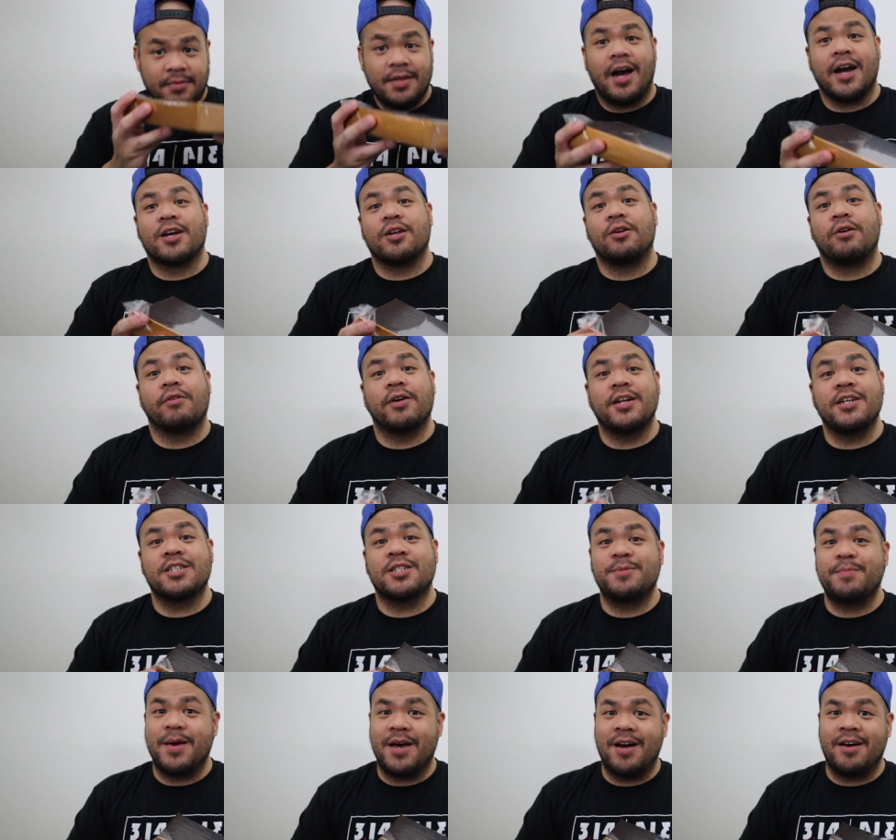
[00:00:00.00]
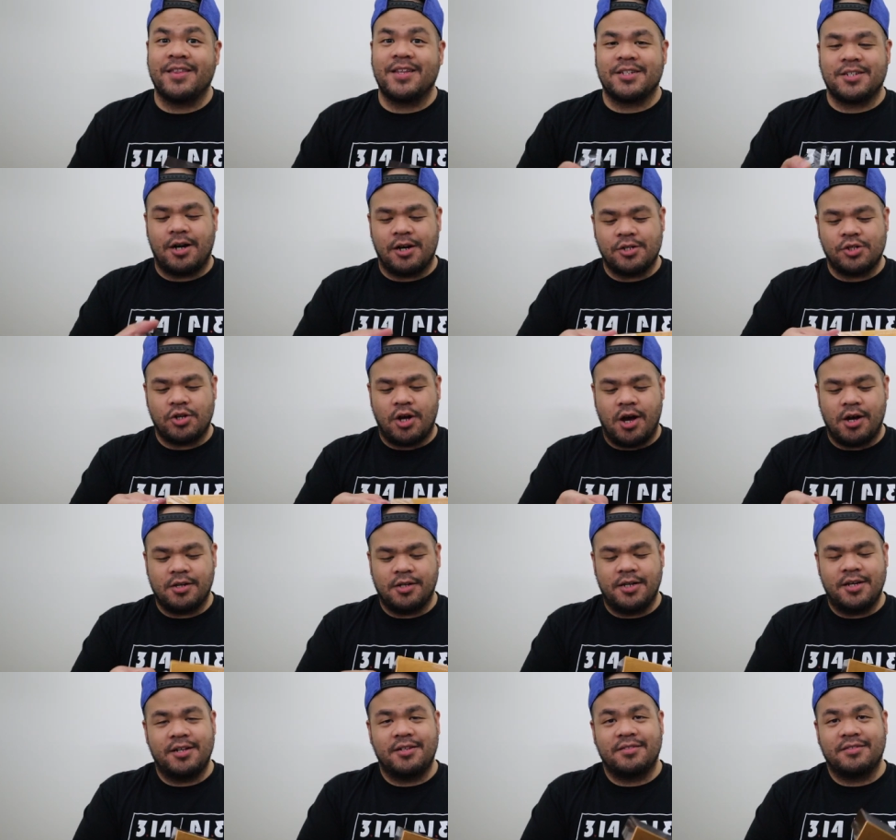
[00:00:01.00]
I can already smell the dark
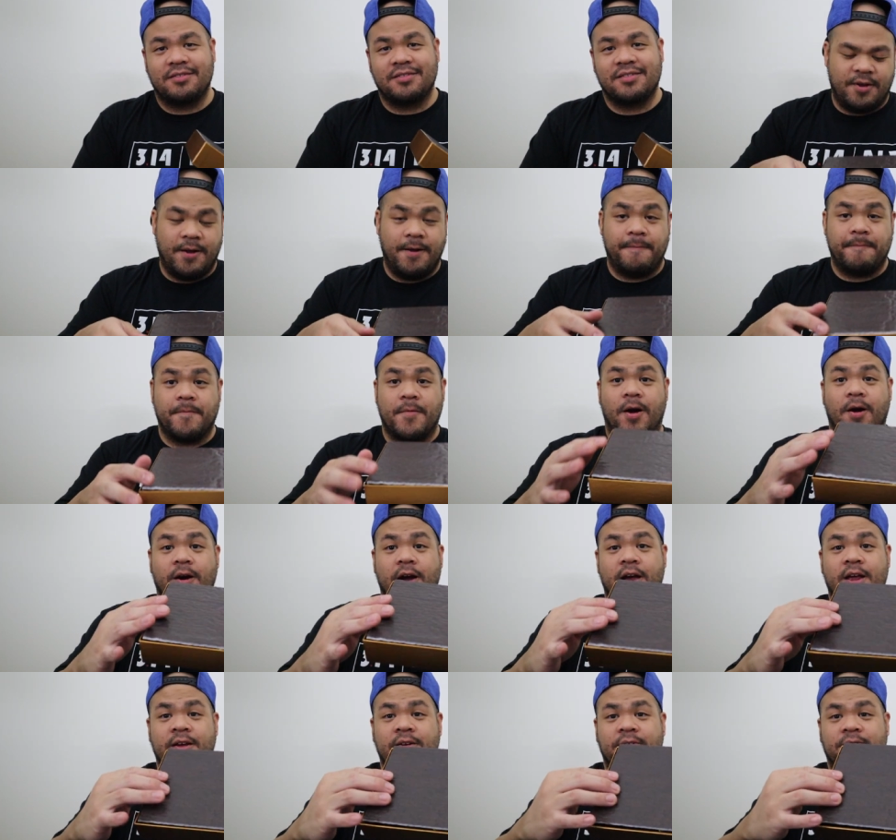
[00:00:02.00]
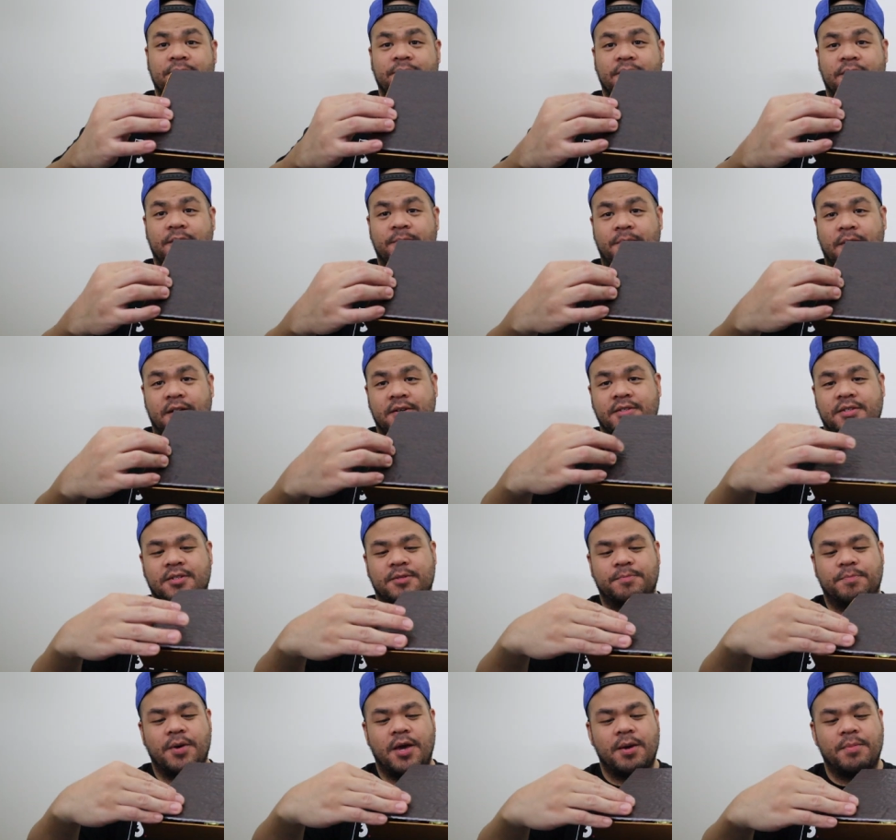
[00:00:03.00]
chocolate. All right, I'm gonna unbox
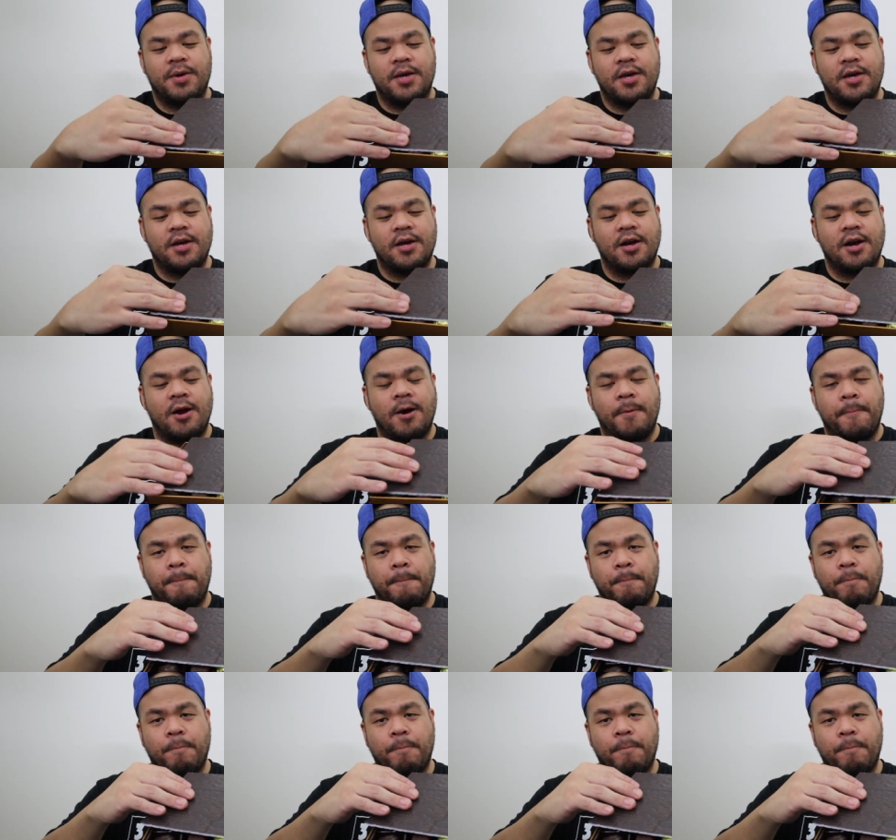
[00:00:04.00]
this baby here.